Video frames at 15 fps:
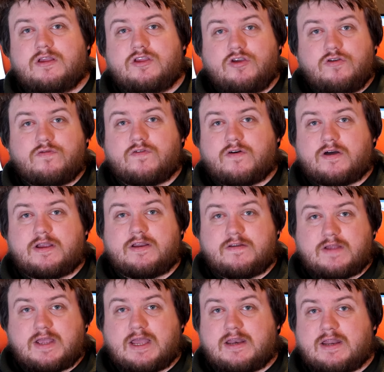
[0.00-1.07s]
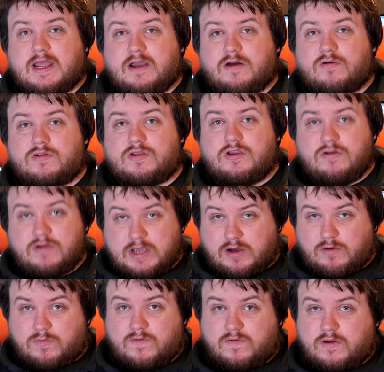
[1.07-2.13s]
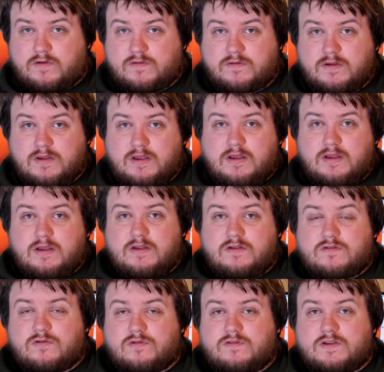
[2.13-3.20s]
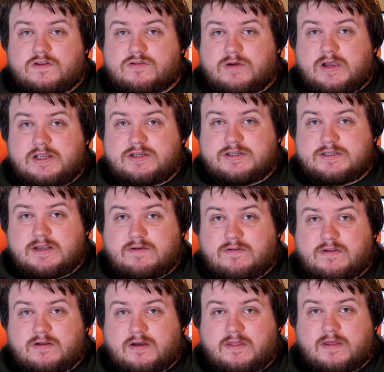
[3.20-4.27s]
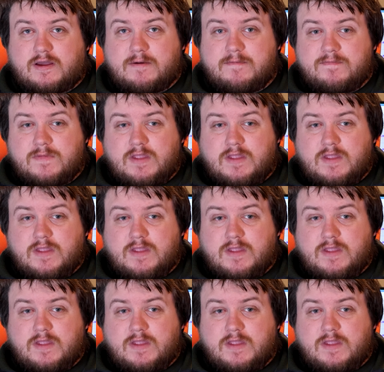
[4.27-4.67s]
you find and how you get on with those sort of situations and everything like that.